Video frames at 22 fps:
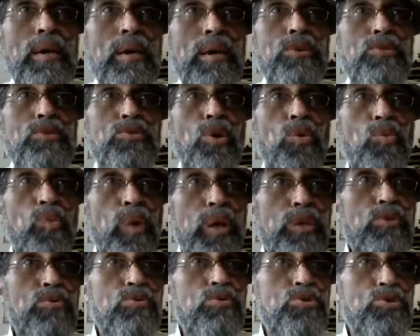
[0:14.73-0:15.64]
So when
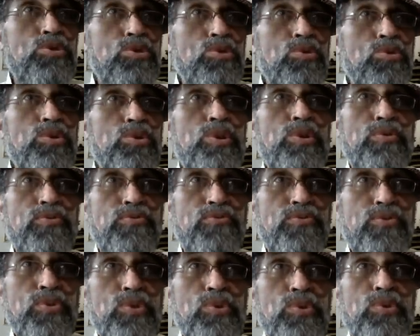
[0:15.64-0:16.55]
you chew your
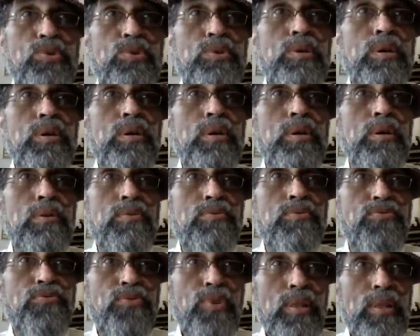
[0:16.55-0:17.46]
food
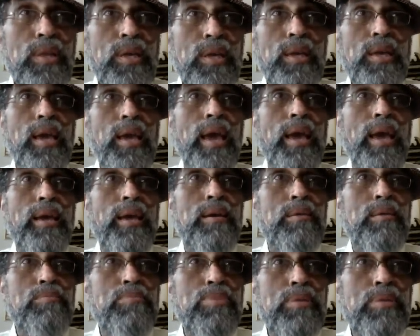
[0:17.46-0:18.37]
fully and
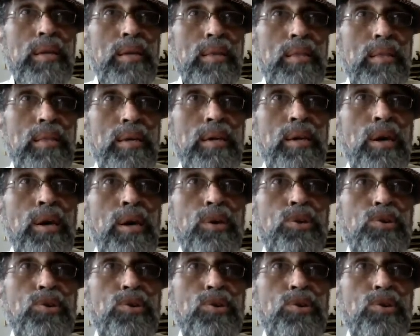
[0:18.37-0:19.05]
completely,